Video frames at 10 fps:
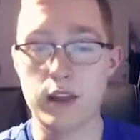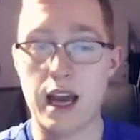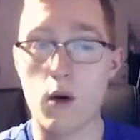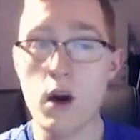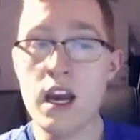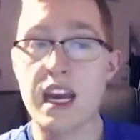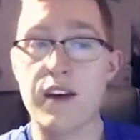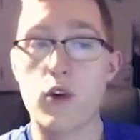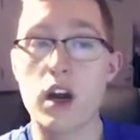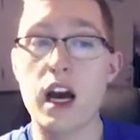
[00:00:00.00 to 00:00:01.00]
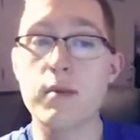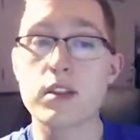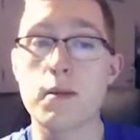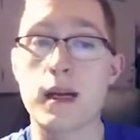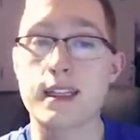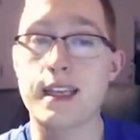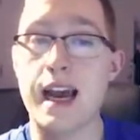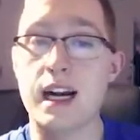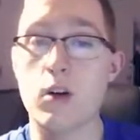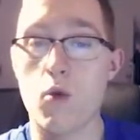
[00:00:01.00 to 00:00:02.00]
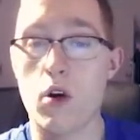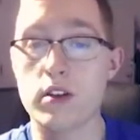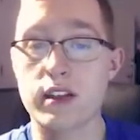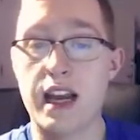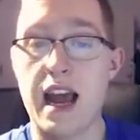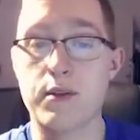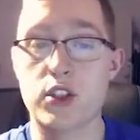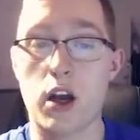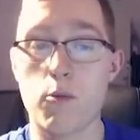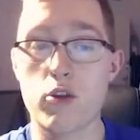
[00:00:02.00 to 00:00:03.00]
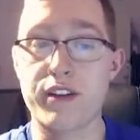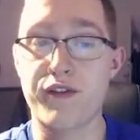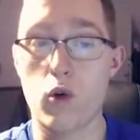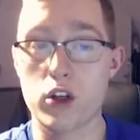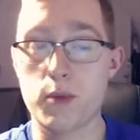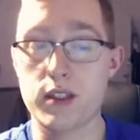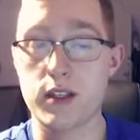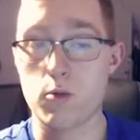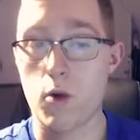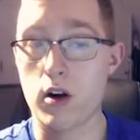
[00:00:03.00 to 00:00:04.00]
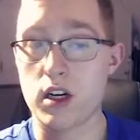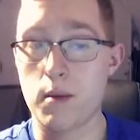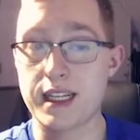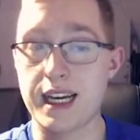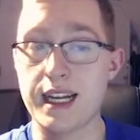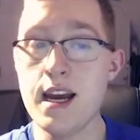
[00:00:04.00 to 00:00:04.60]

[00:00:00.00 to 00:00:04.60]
Now, if we're not able to make a tackle, we're also going to have some reinforcements as well coming in,